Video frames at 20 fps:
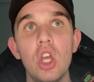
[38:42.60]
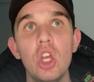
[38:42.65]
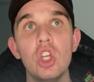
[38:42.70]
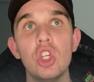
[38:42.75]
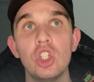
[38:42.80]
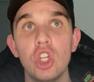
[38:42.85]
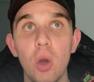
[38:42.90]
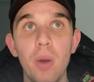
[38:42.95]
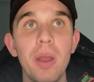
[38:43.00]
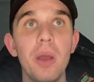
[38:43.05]

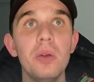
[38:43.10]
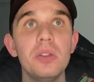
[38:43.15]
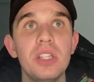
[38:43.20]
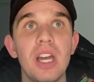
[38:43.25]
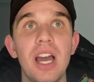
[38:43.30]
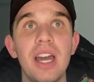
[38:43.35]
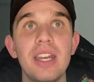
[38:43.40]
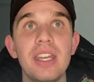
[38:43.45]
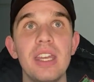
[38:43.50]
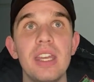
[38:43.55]
Shohei
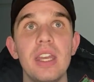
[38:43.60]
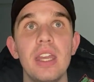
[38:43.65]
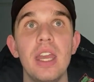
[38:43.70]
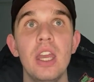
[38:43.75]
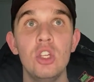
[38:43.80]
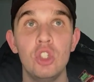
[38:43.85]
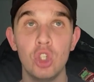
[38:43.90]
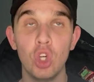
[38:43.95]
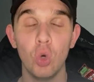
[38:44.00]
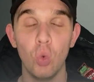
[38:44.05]
Ohtani
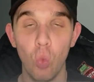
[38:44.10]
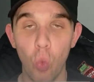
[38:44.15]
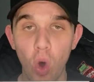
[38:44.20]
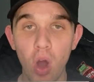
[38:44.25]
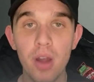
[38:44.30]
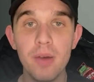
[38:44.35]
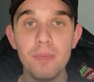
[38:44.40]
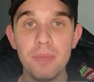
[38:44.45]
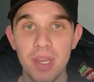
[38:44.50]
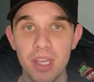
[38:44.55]
is your
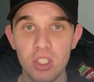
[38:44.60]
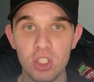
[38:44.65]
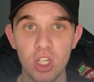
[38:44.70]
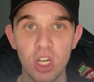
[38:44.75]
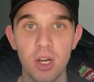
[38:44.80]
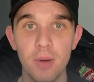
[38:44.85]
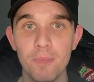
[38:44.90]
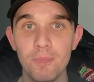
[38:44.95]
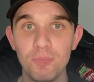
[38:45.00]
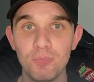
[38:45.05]
one
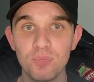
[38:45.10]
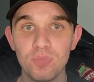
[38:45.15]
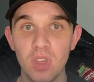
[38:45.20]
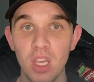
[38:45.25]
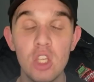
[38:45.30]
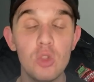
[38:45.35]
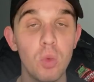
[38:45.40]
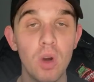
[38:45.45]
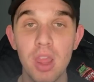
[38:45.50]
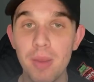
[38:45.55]
pitcher.
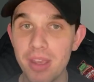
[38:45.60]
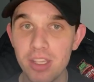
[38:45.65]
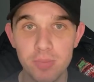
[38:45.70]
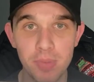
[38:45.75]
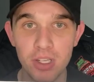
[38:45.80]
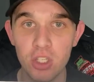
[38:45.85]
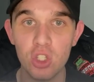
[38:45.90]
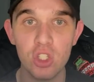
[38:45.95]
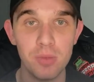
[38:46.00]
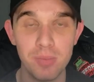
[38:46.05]
He's one of the best
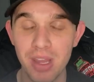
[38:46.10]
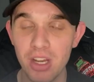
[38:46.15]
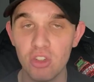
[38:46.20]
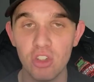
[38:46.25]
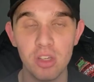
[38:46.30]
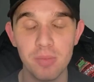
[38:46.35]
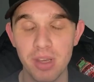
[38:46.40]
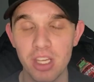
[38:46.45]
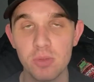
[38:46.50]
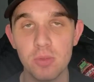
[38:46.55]
pitchers in Major
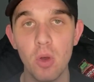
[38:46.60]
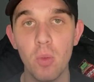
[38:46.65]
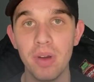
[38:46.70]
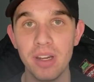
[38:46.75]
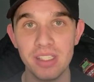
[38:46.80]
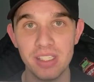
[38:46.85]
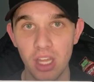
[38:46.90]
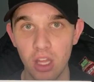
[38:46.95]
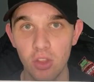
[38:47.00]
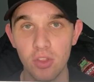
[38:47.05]
League Baseball when
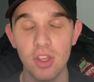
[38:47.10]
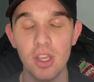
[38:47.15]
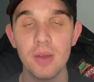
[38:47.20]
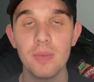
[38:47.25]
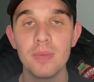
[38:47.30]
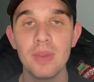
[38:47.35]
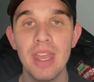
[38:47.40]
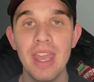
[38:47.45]
he's healthy.